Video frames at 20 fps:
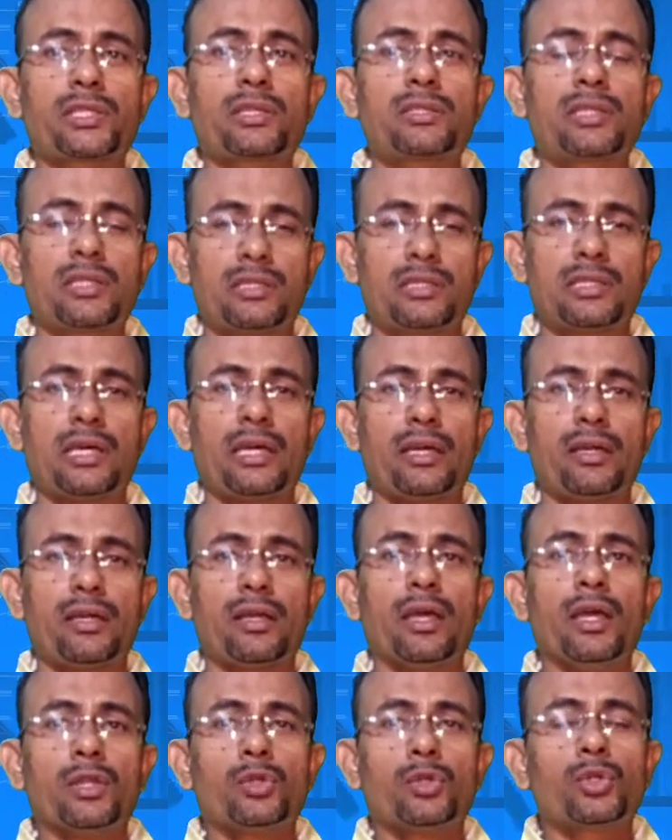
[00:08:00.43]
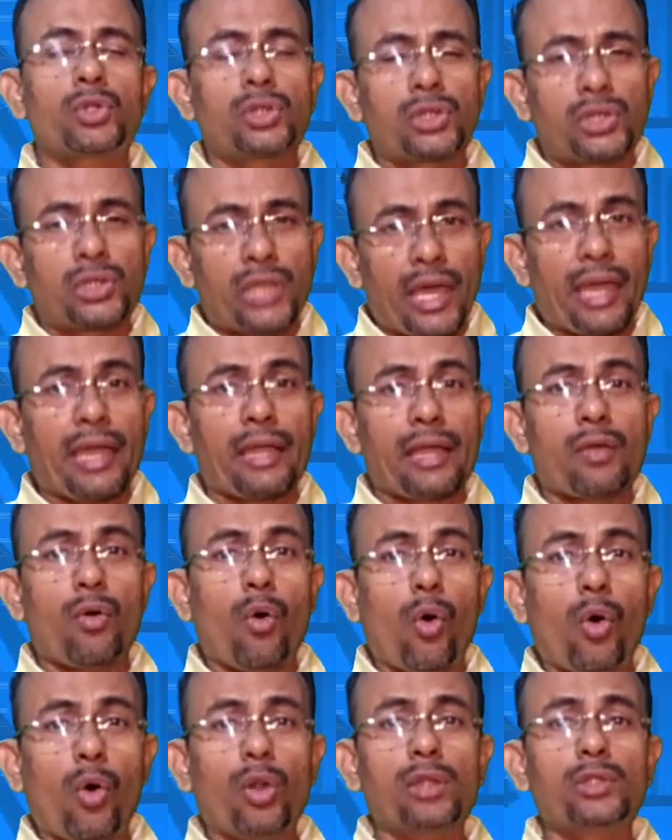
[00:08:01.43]
his desire to
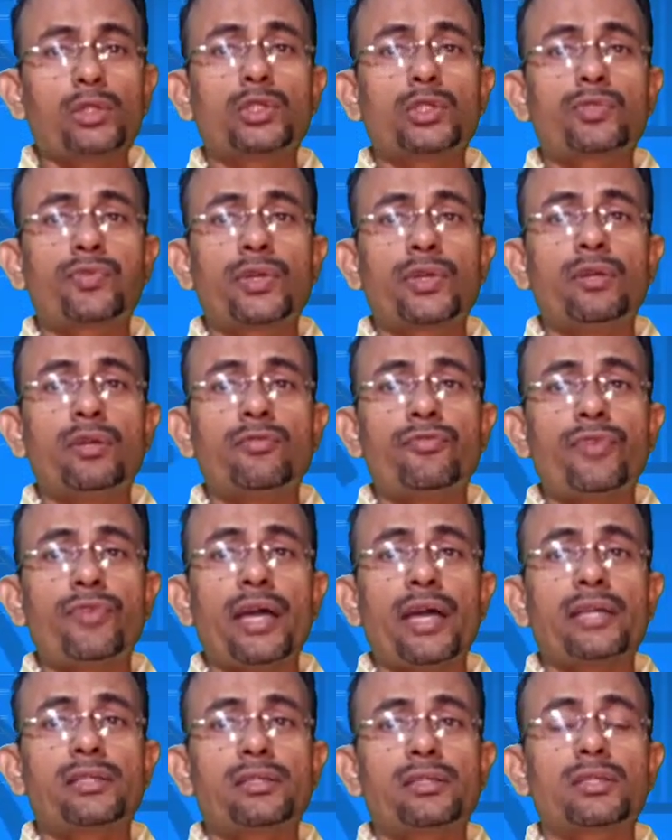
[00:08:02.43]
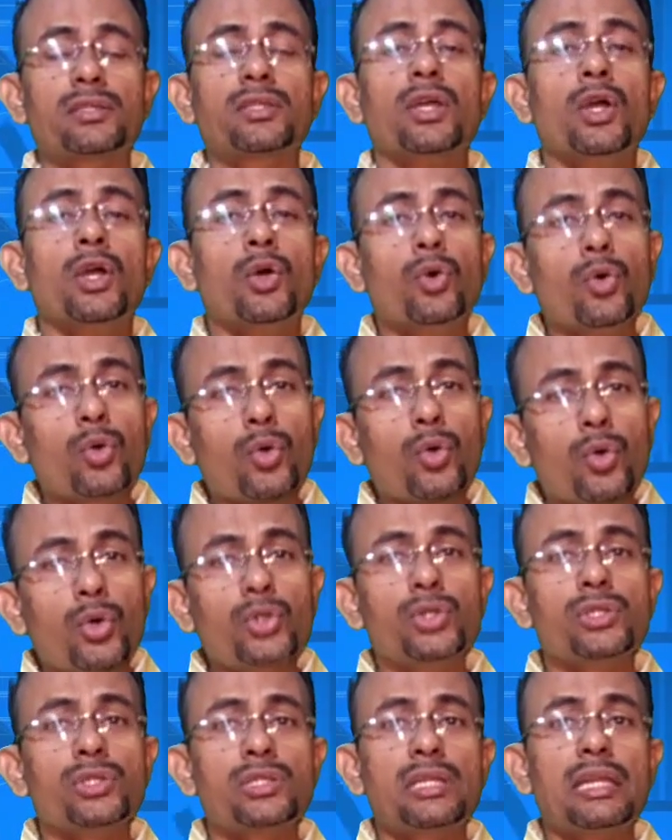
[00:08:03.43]
thank all those freedom fighters who
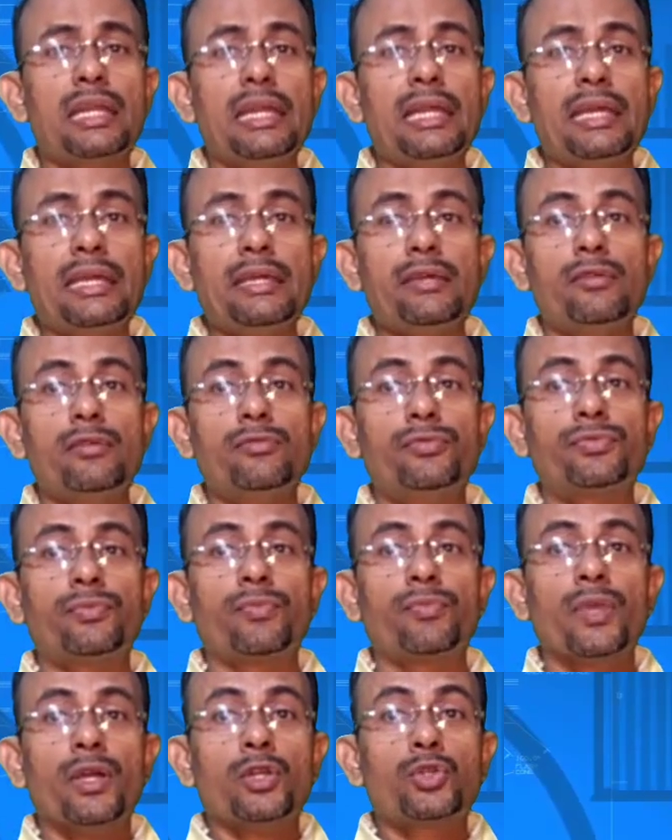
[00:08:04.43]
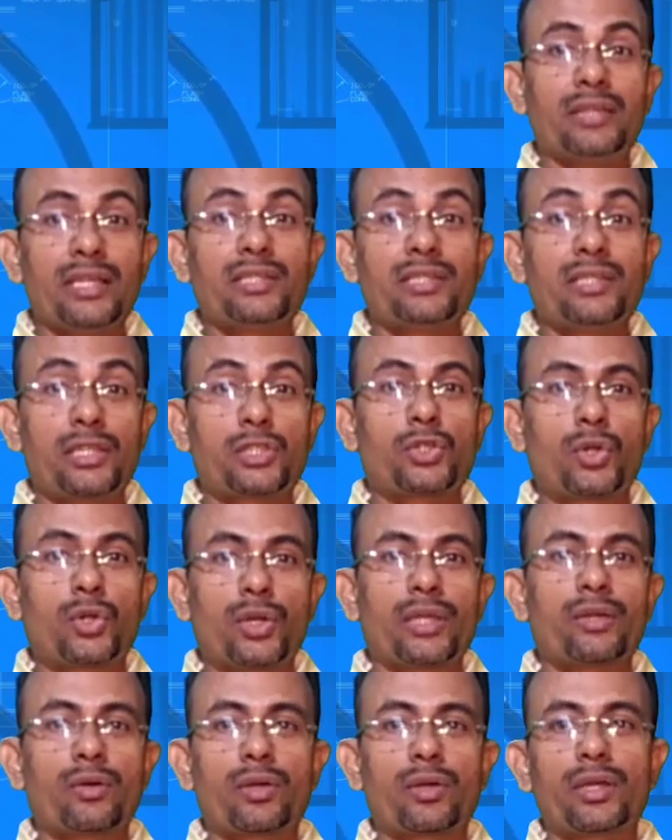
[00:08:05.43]
couldn't leave this
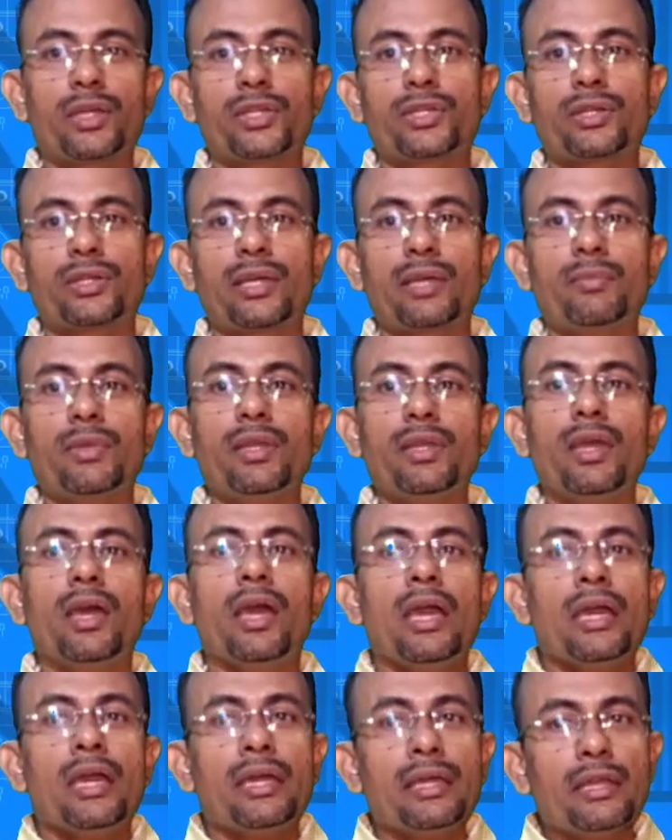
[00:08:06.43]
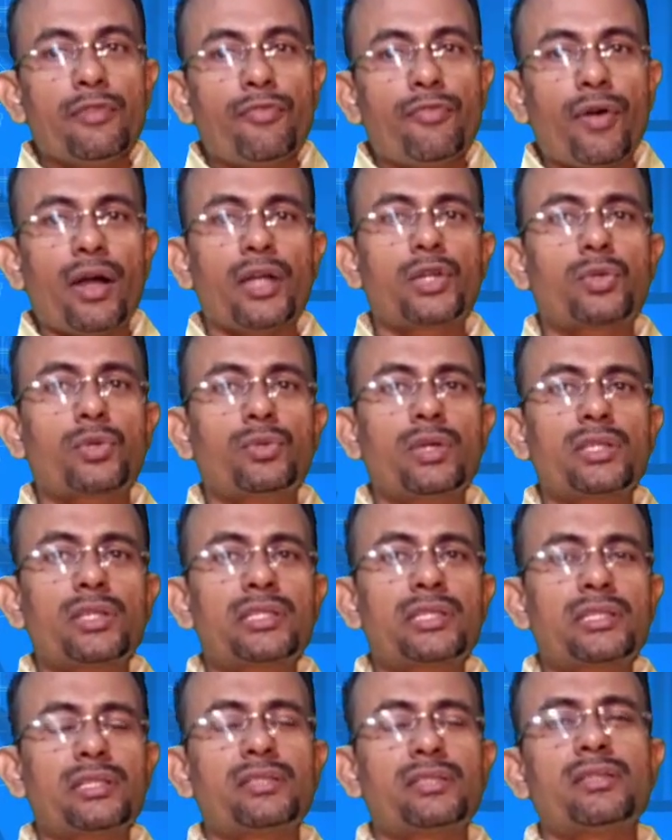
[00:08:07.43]
historic occasion. He referred to the
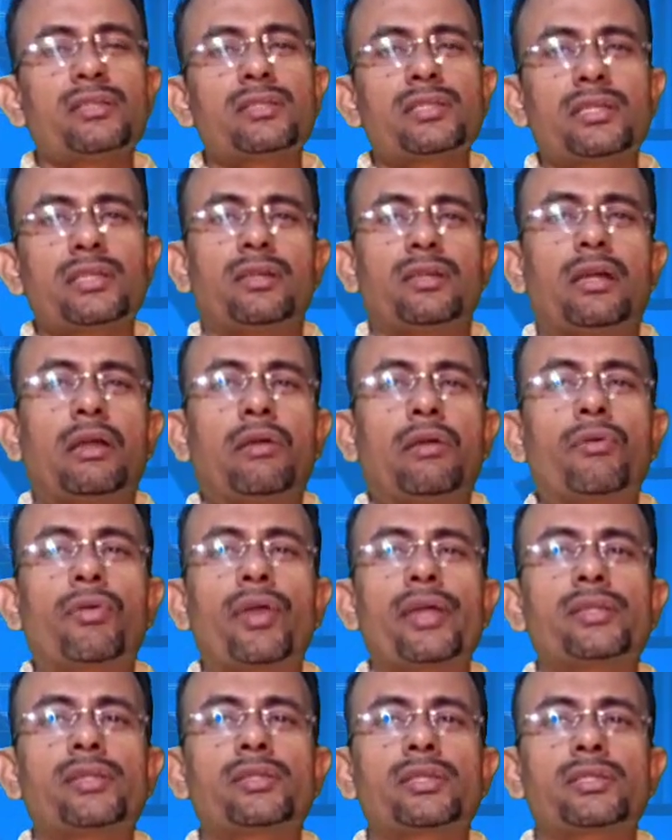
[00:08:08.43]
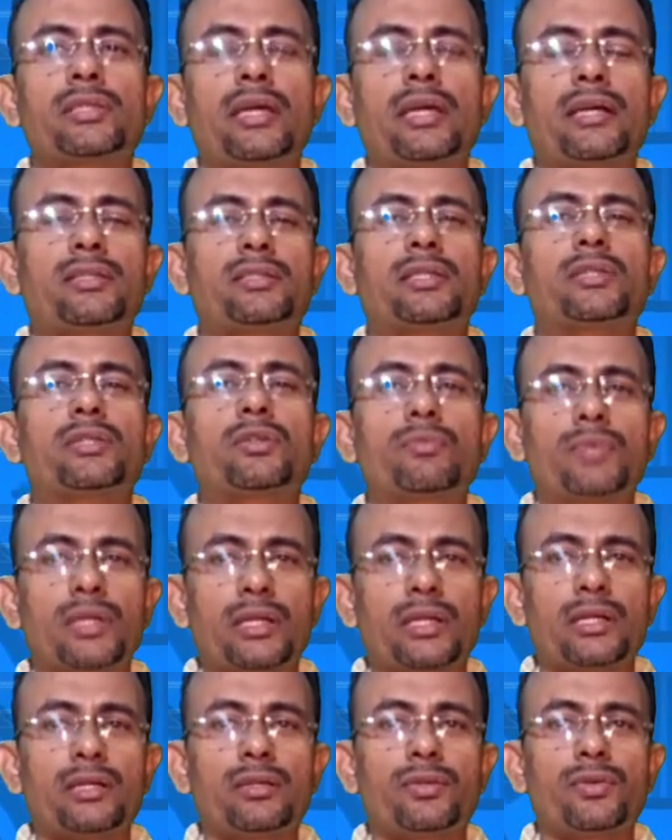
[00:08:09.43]
citizens as the greatest asset of the
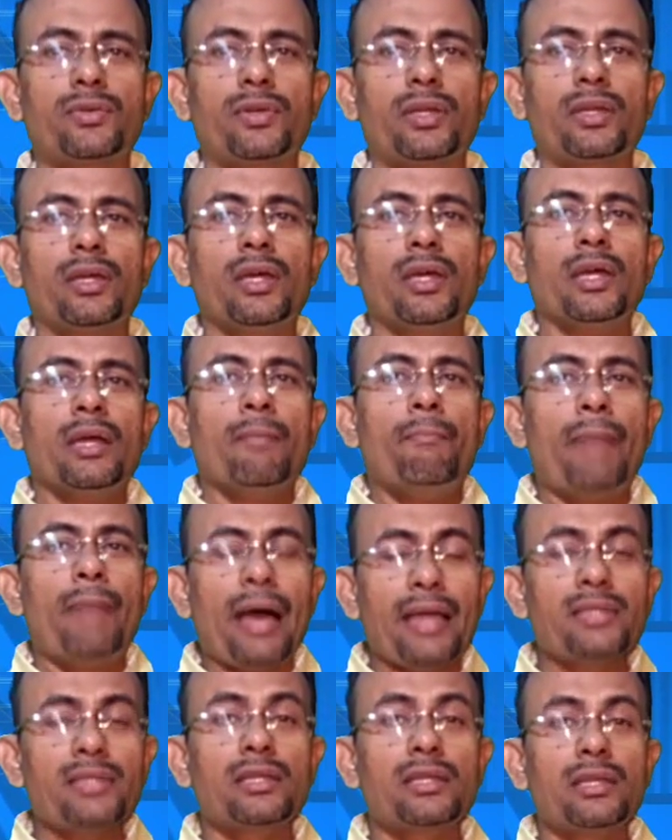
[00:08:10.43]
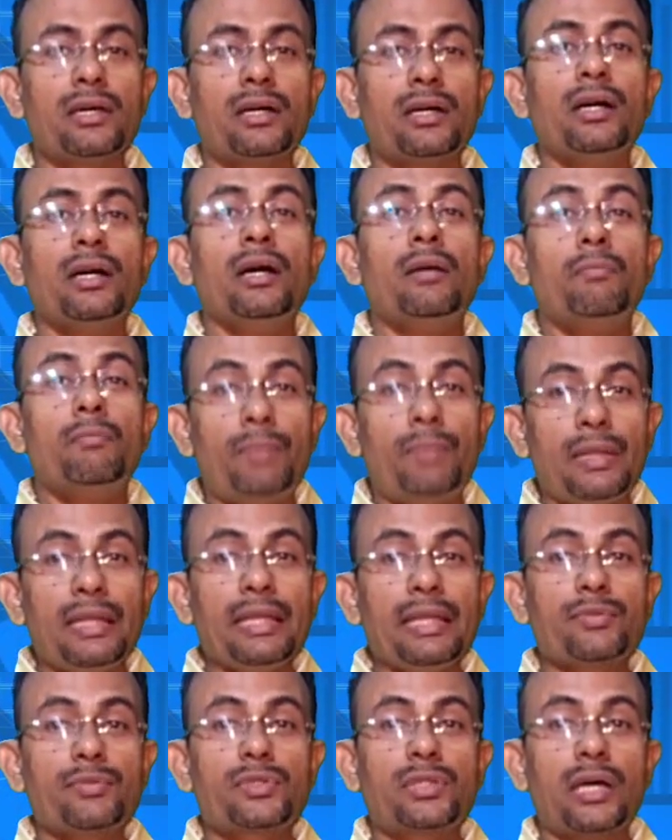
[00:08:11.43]
country. Mandela
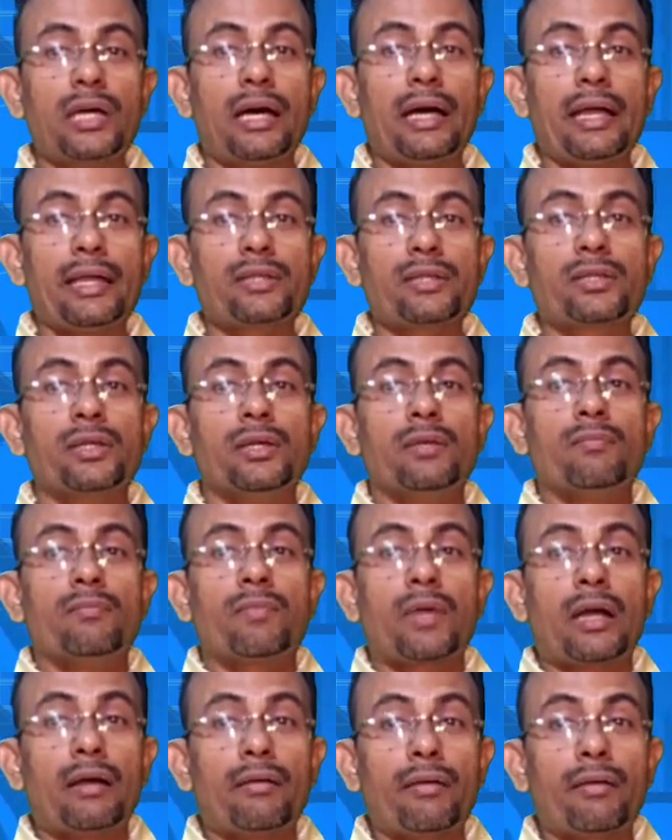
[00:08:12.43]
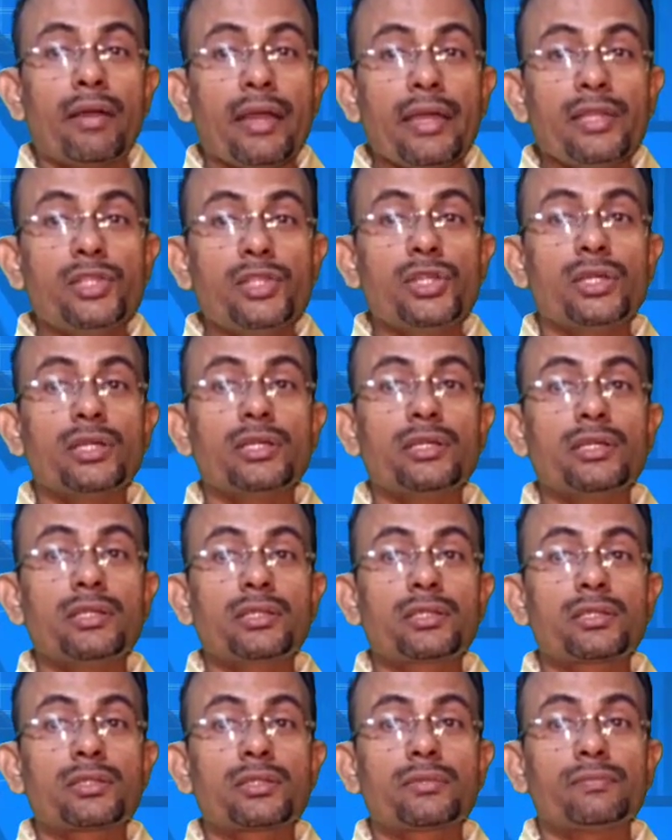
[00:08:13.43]
believes that
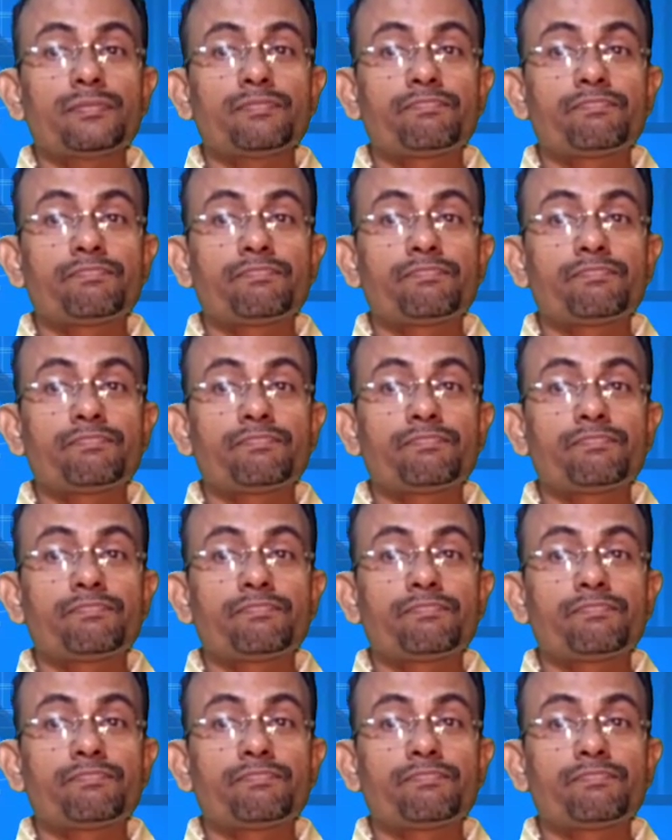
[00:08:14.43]
courageous